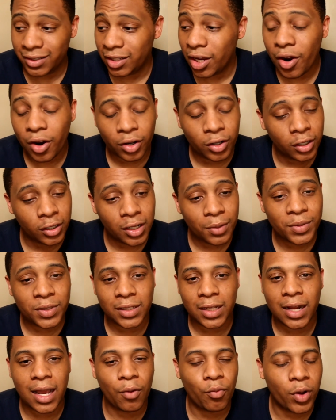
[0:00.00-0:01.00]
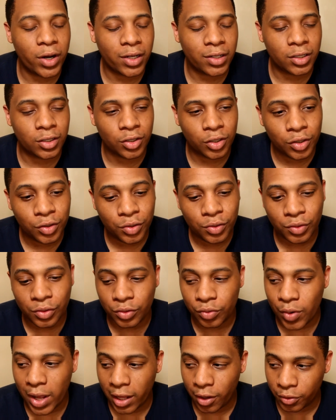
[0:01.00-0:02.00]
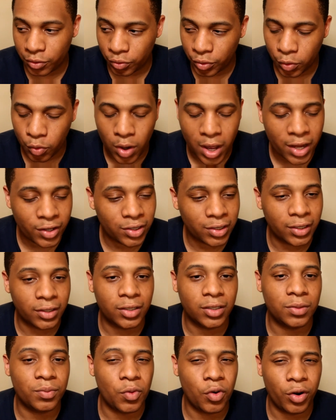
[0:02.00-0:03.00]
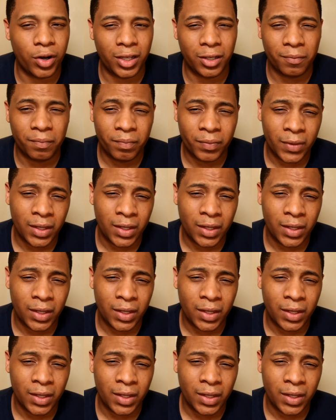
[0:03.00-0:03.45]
There are clips that I wanted to use while I was rewatching it this morning